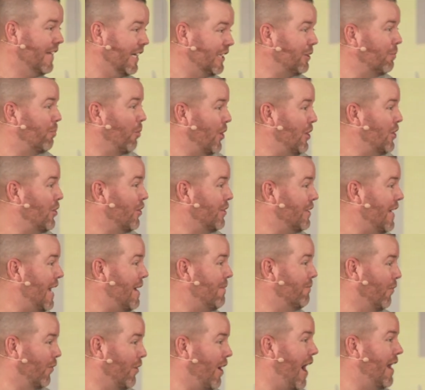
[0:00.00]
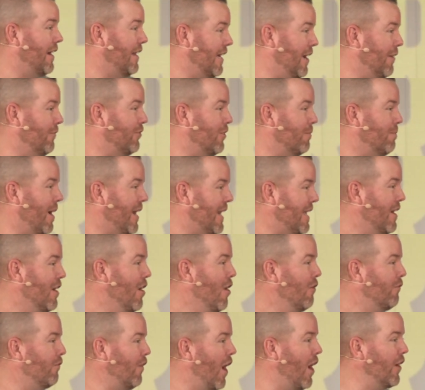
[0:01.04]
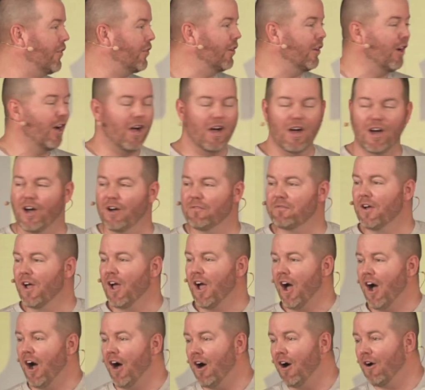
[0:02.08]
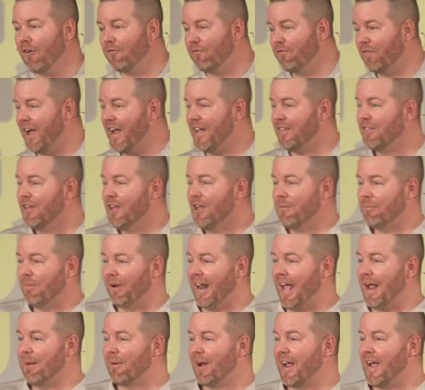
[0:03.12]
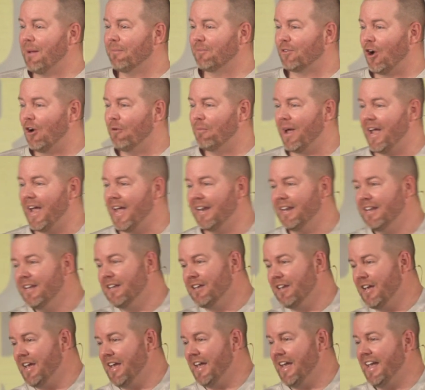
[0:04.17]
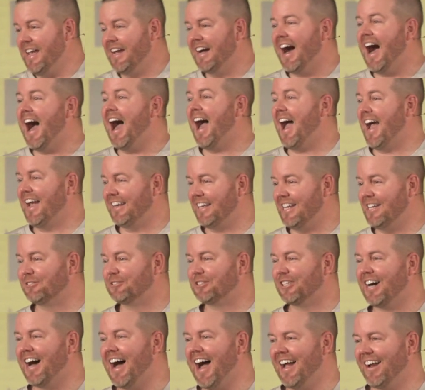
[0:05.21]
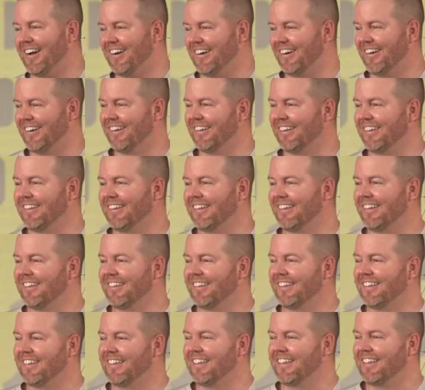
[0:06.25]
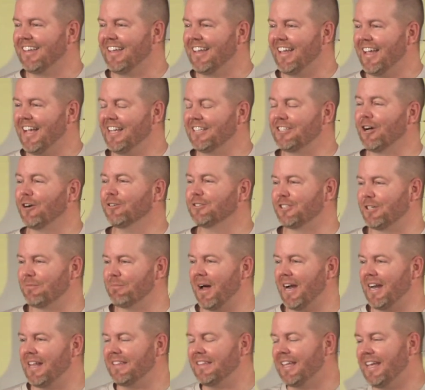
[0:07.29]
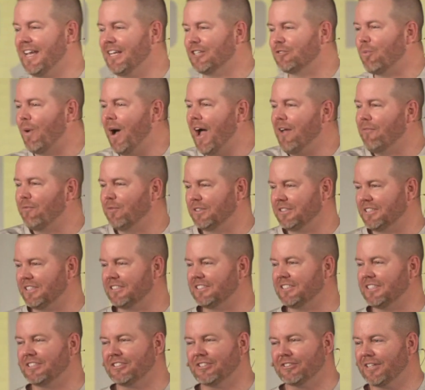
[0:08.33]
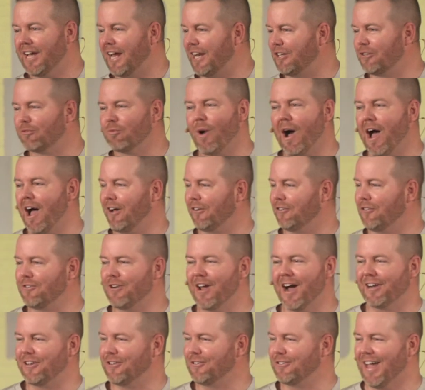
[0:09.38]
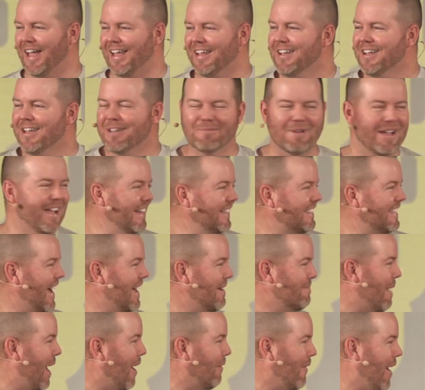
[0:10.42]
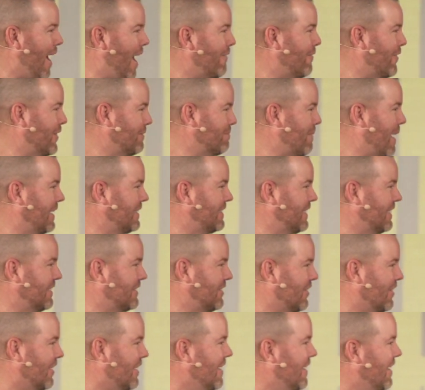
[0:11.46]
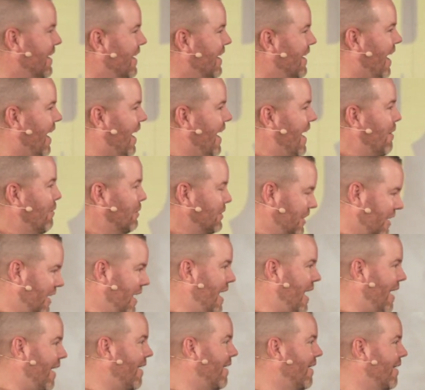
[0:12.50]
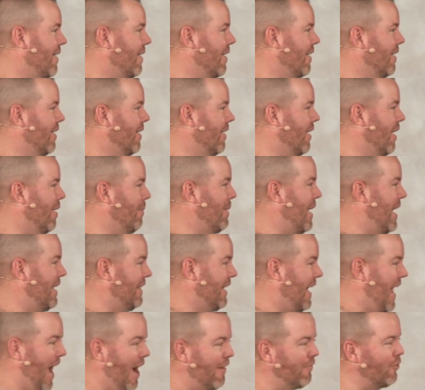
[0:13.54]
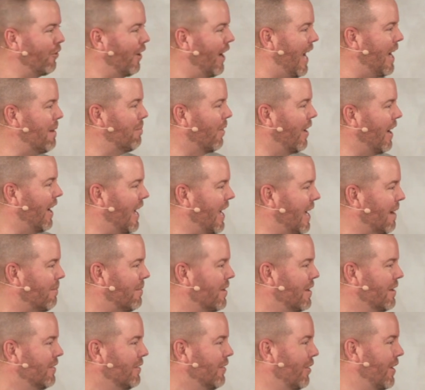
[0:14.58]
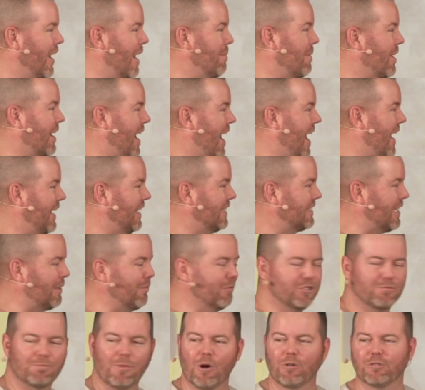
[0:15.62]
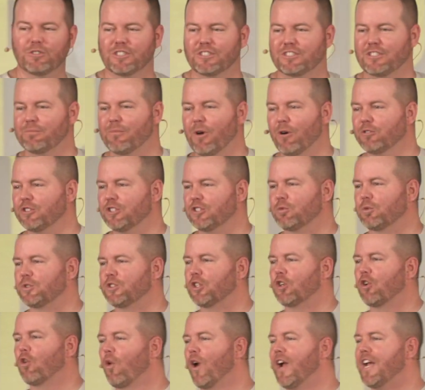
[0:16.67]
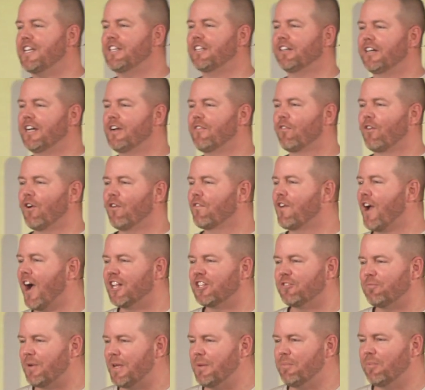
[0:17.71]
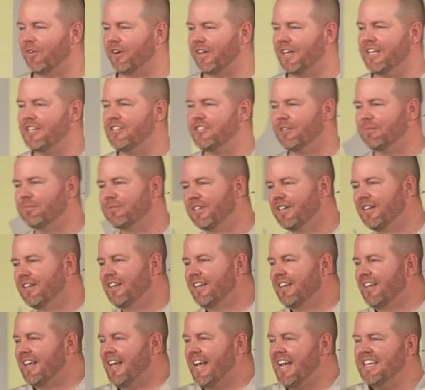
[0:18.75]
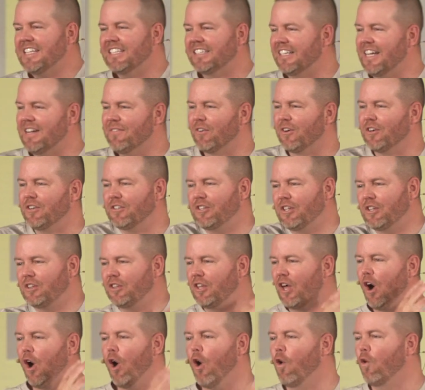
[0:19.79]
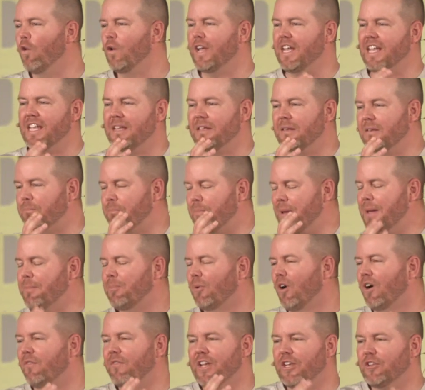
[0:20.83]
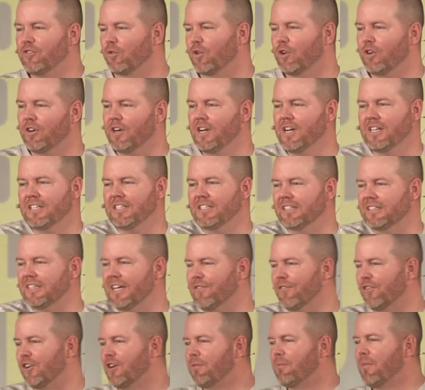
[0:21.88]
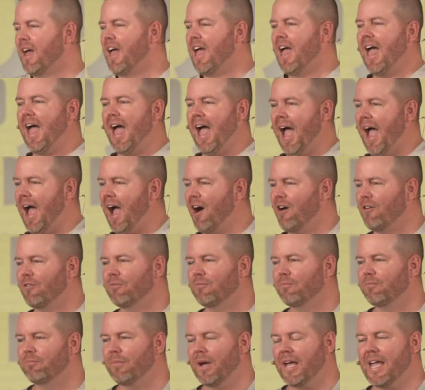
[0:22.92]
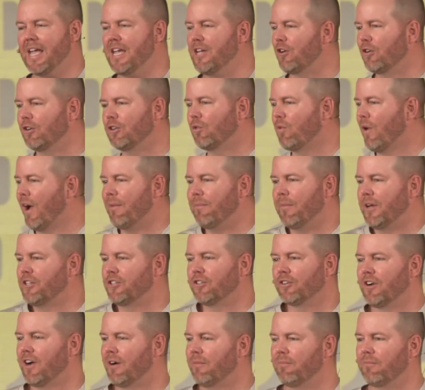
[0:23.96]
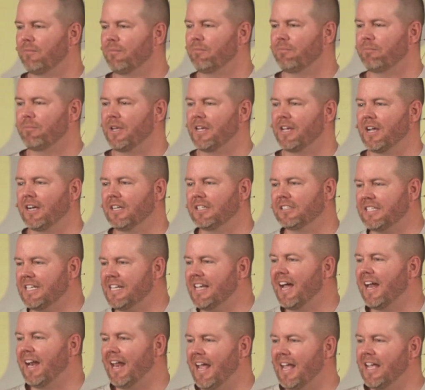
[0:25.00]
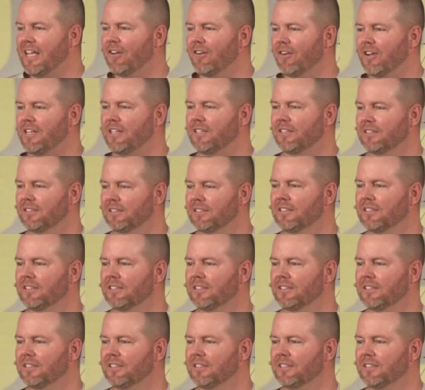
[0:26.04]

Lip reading: That's a pretty good name for God to give somebody. Father of our faith. But Abraham's old man, he lied. He was a liar. He told somebody that his wife was his sister. That is wild. Do not do that. But he said, my wife is my sister. He was a liar. And then after Abraham, there came a guy and his name was Moses. And Moses was a great deliverer of God's people in Egypt. He delivered the whole people of Israel, delivered them out. But he couldn't quite measure up because he got angry.